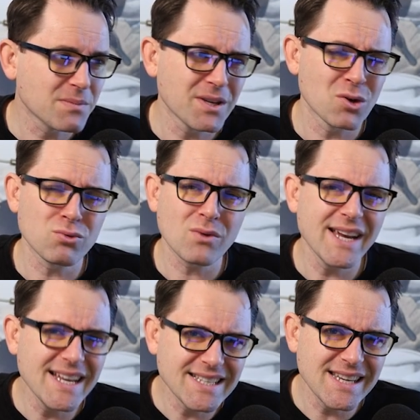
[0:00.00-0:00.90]
something
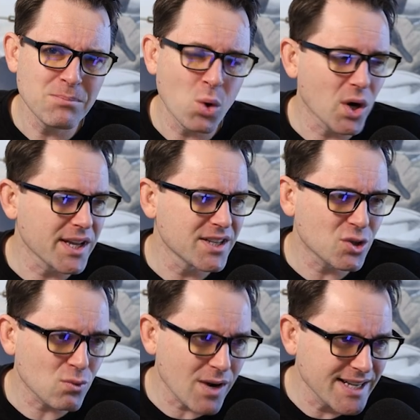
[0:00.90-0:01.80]
crazy mortgage,
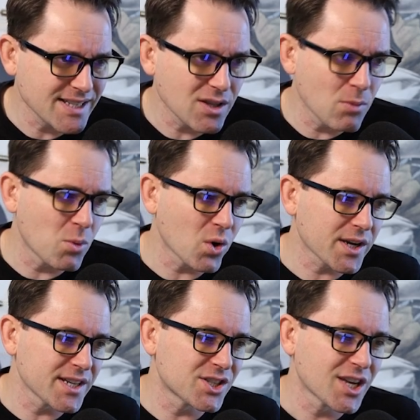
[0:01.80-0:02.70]
crazy low
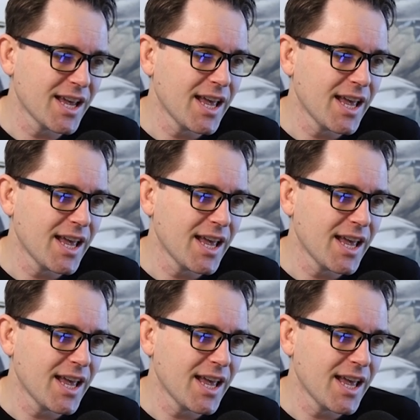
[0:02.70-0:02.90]
mortgage.